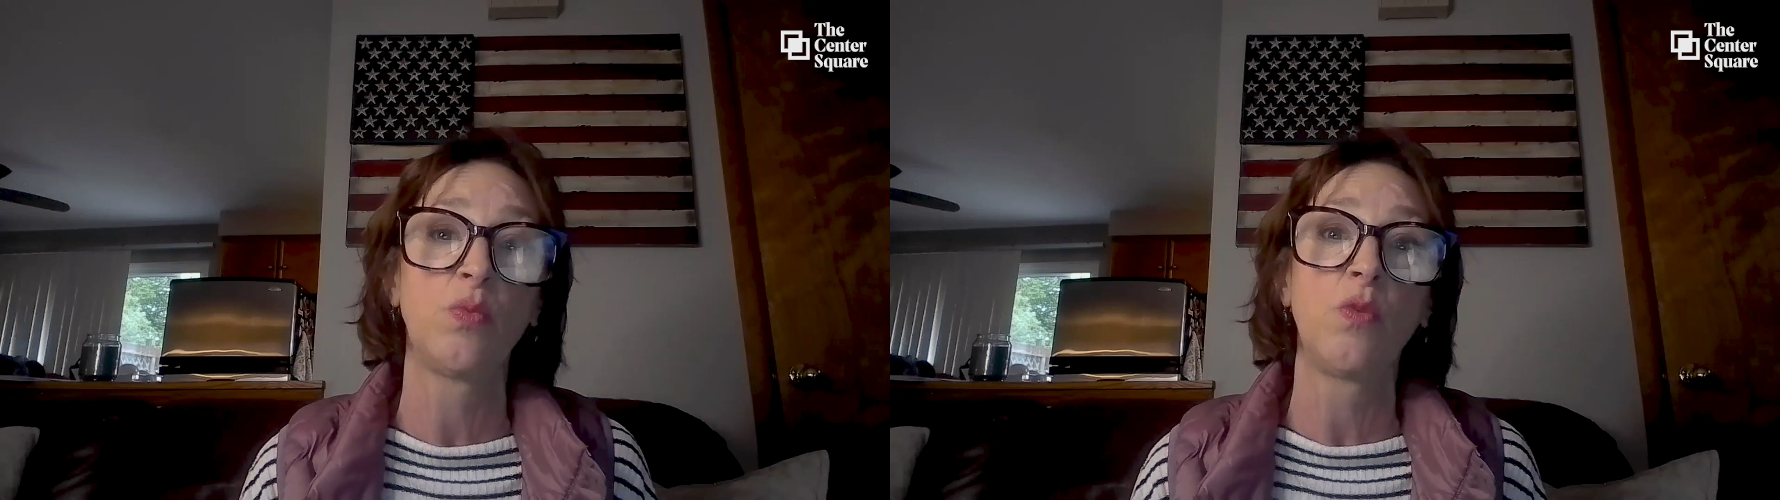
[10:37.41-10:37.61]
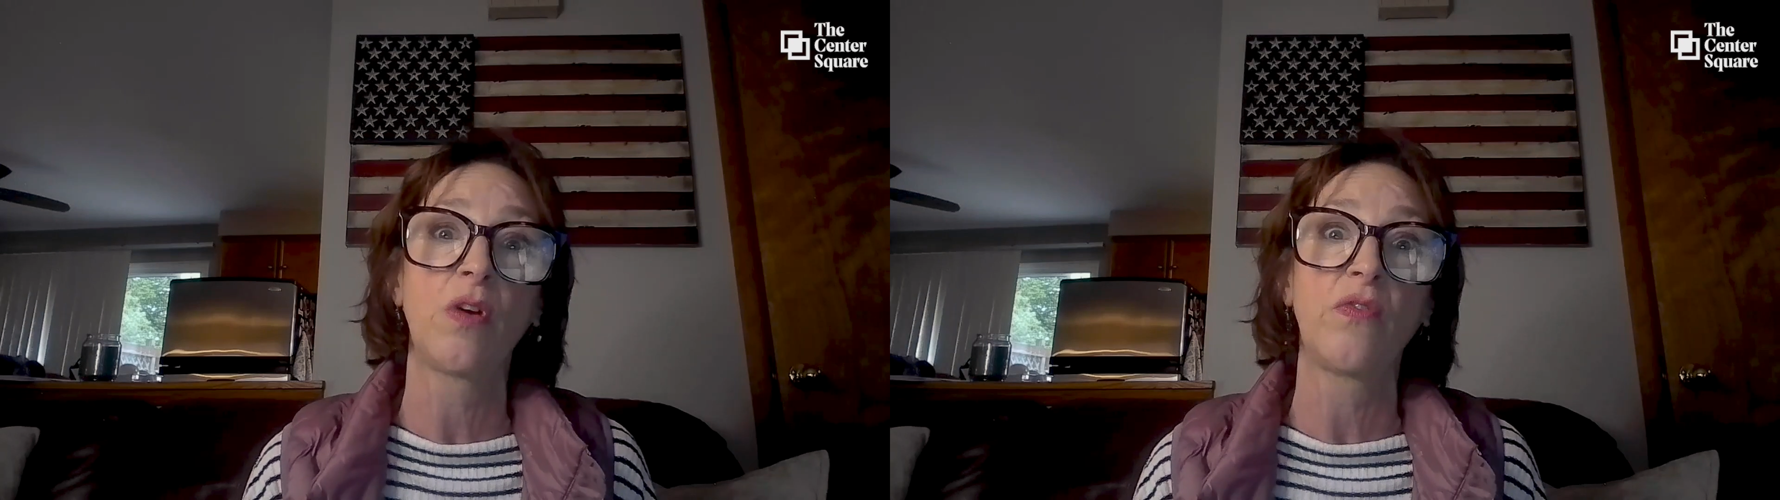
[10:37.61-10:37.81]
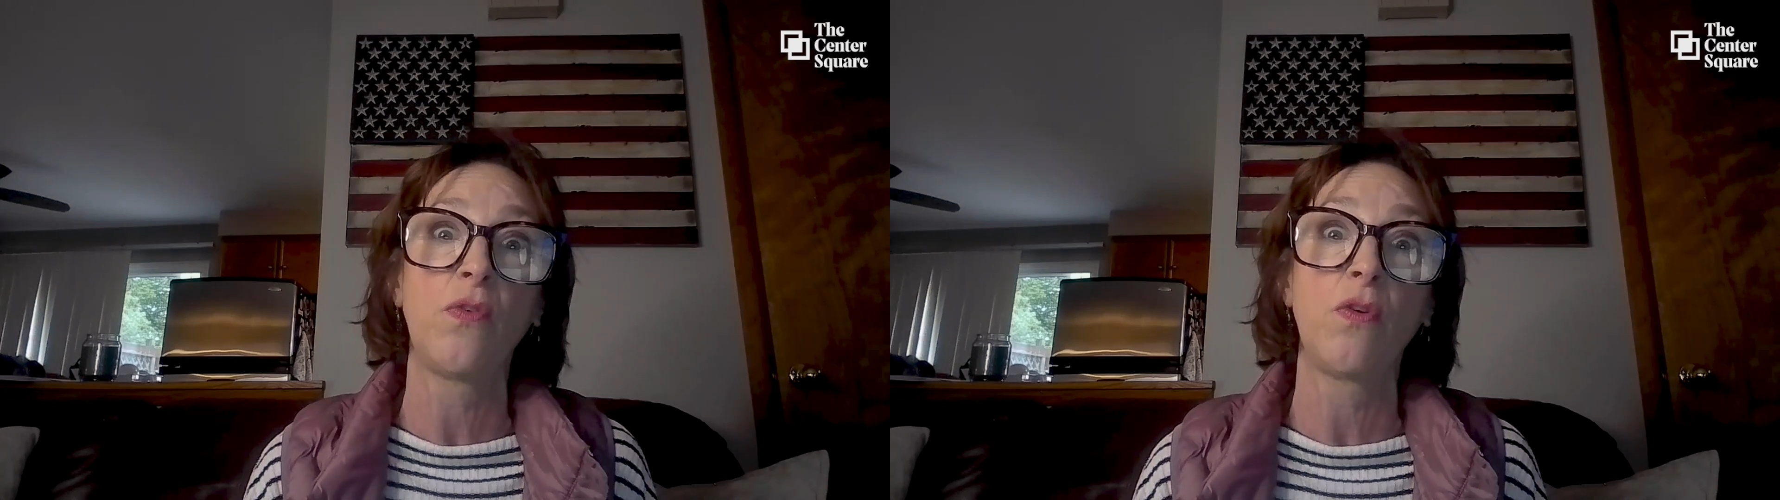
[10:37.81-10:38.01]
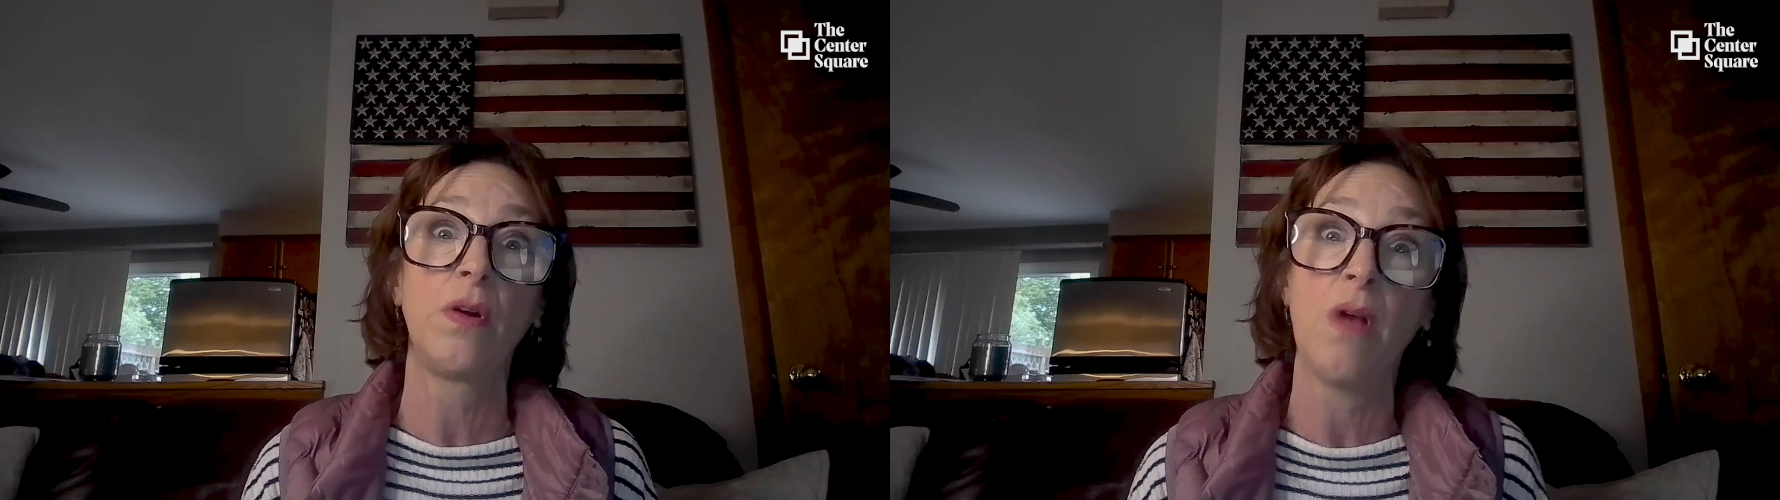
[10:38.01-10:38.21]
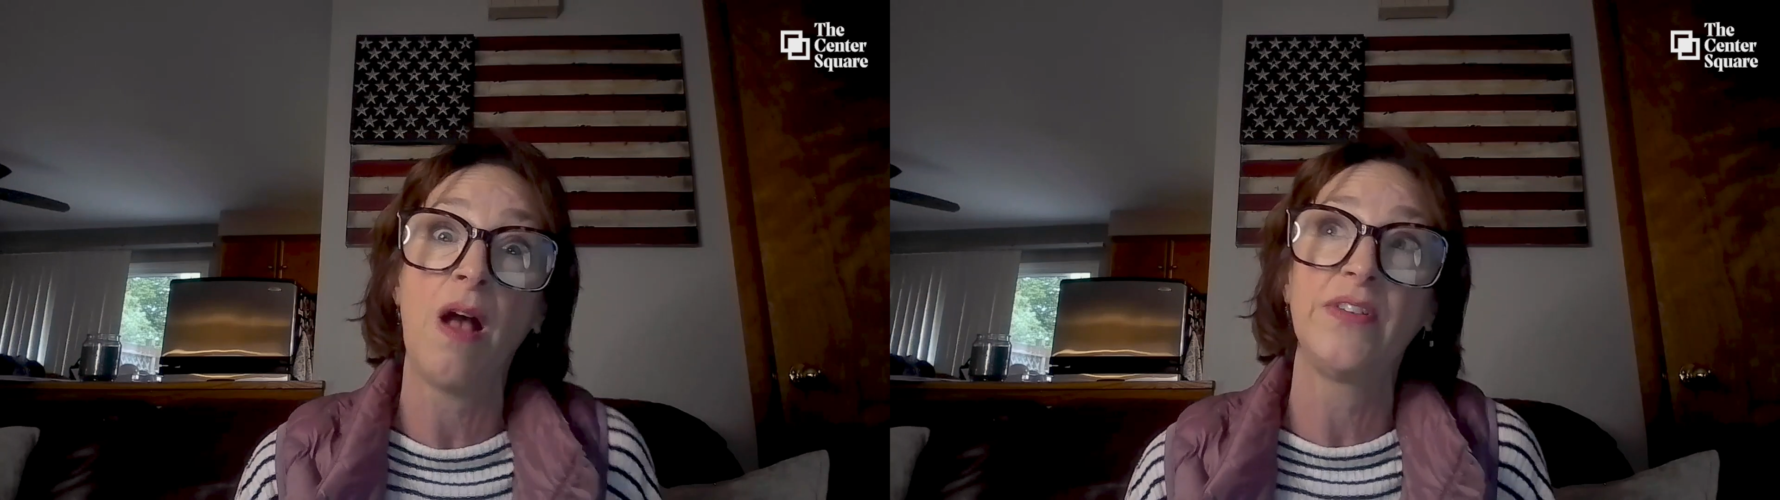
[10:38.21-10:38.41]
work
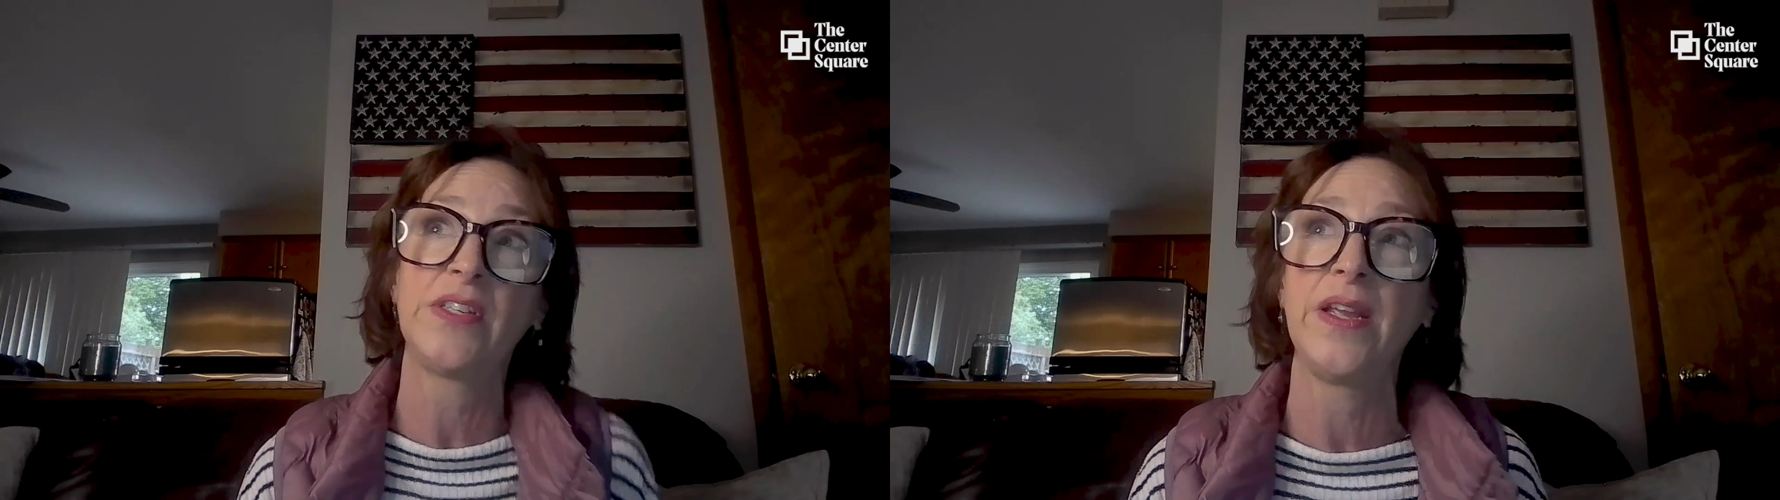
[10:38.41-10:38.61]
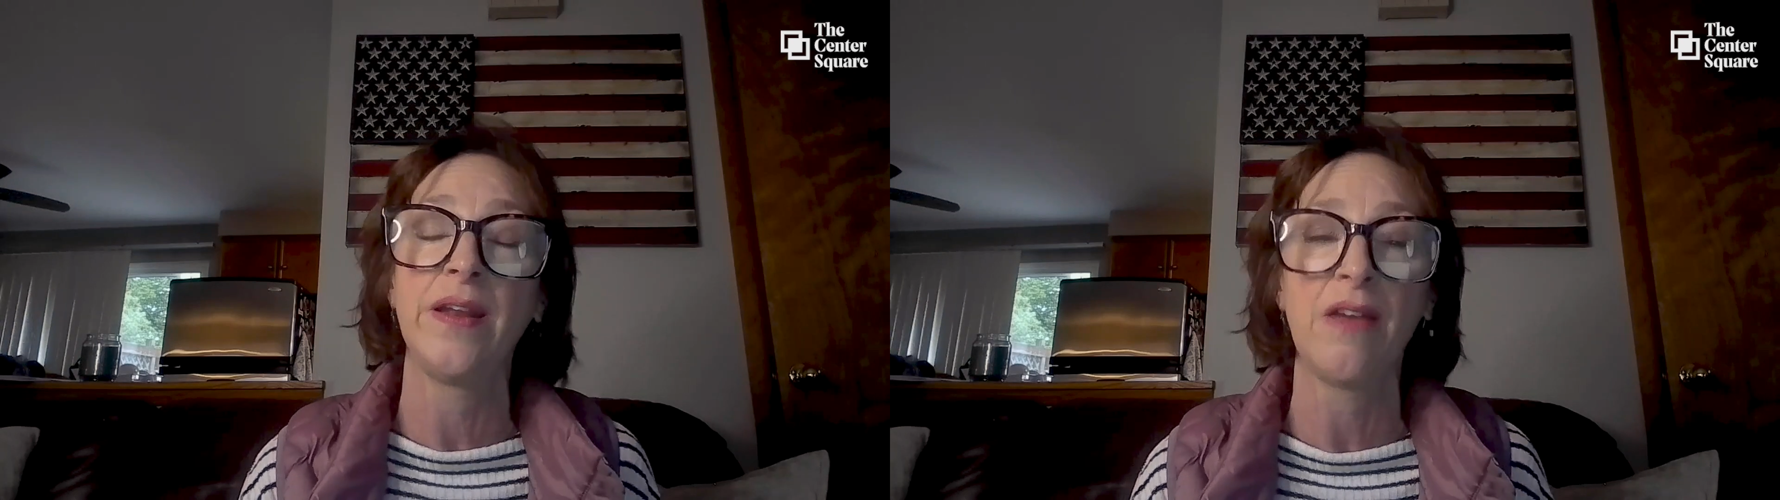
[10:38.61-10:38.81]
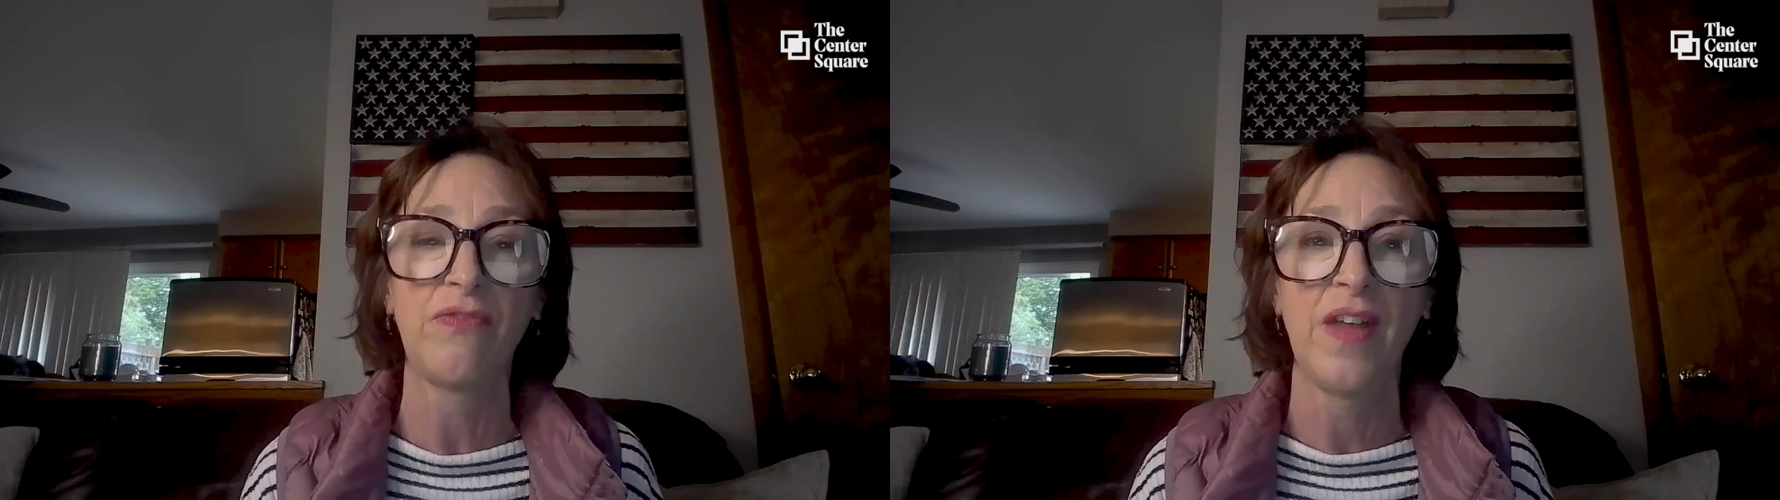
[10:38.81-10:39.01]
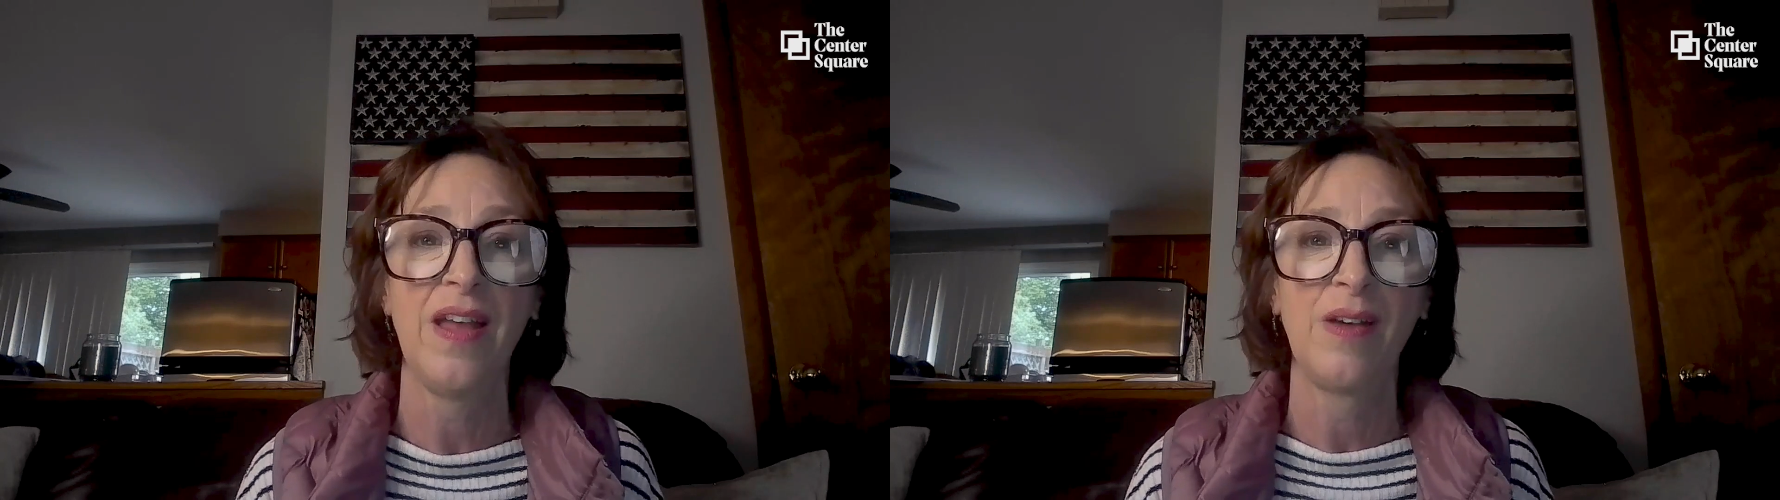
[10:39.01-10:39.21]
for obviously enough